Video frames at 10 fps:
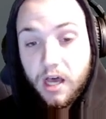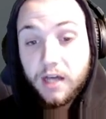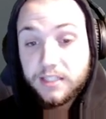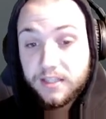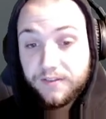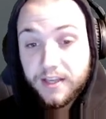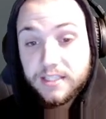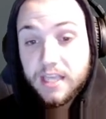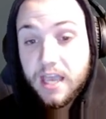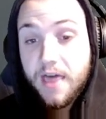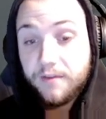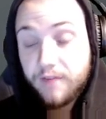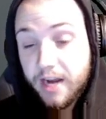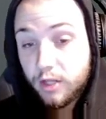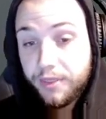defense. And then
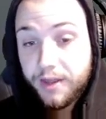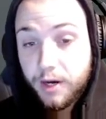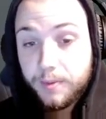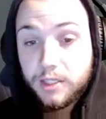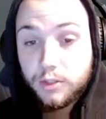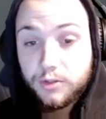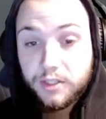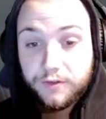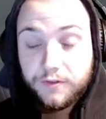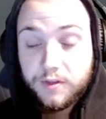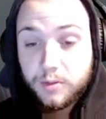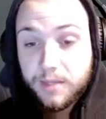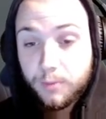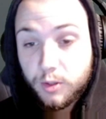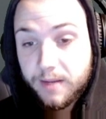Radical Therapy, you deal
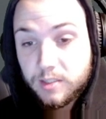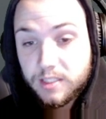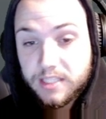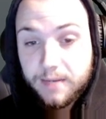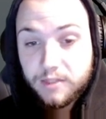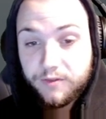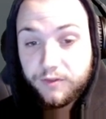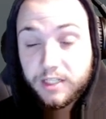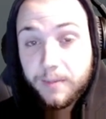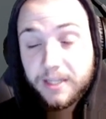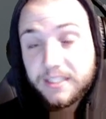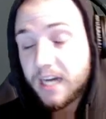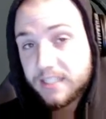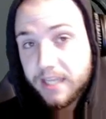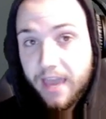15% more damage against enemies afflicted by
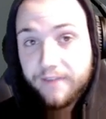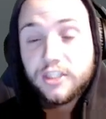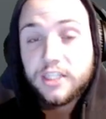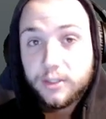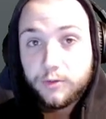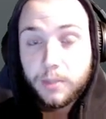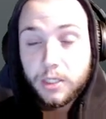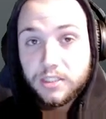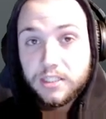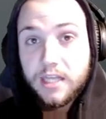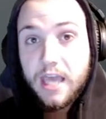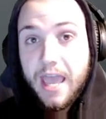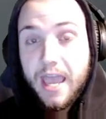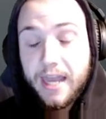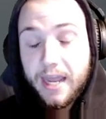Toxic. Every single person
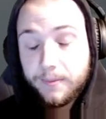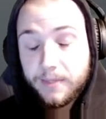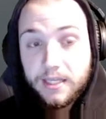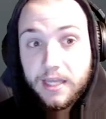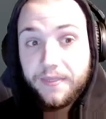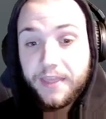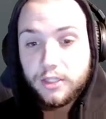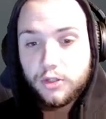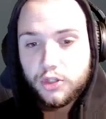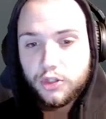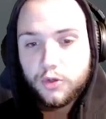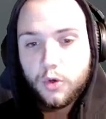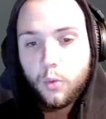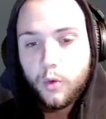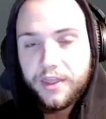and enemy that you shoot
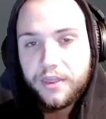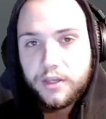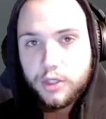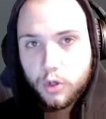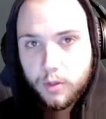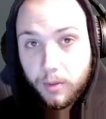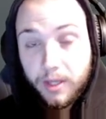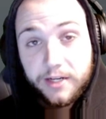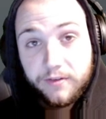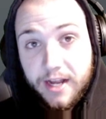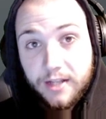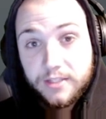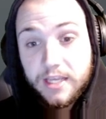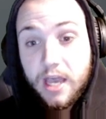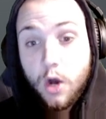with your blighted
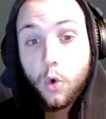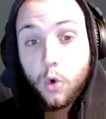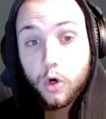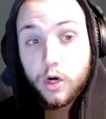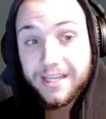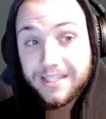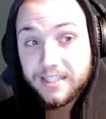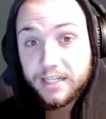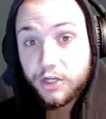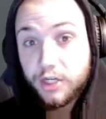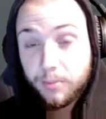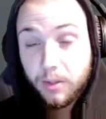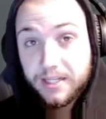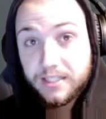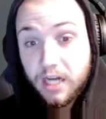rounds or is near your
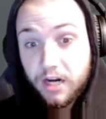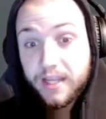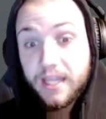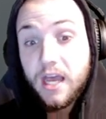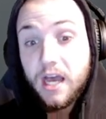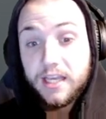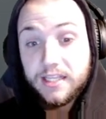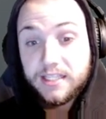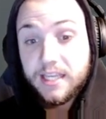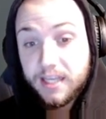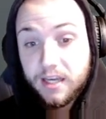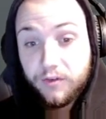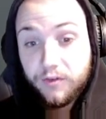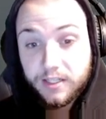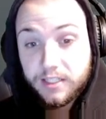blighted turret is getting
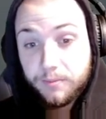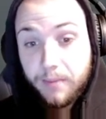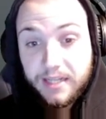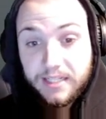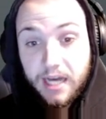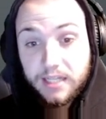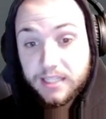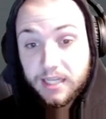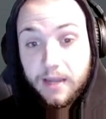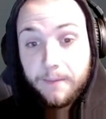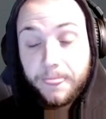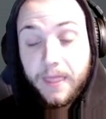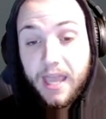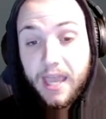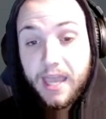afflicted by Toxic,
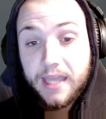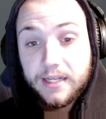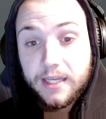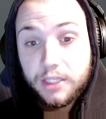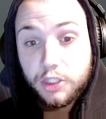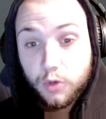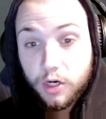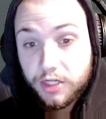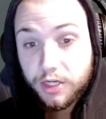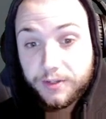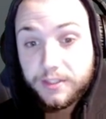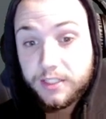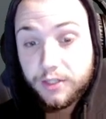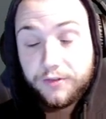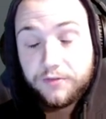and you are going to
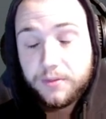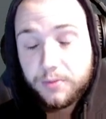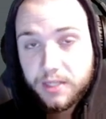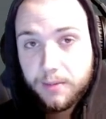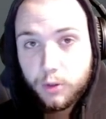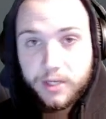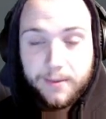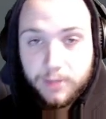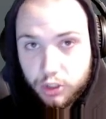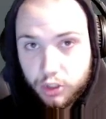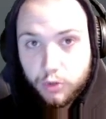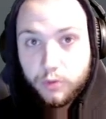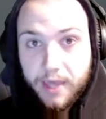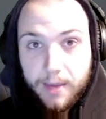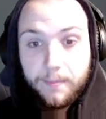deal 15% more damage to
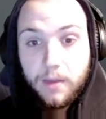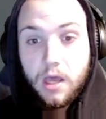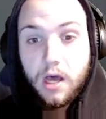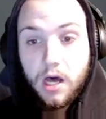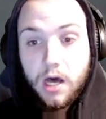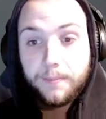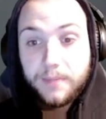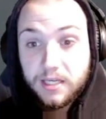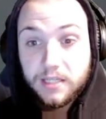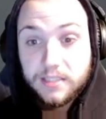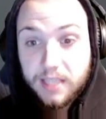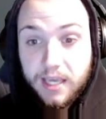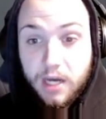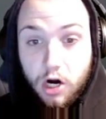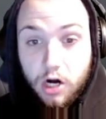them because
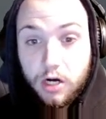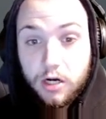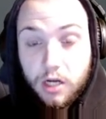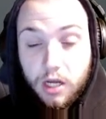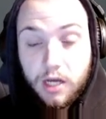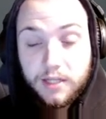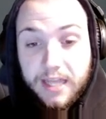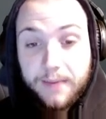they are damaged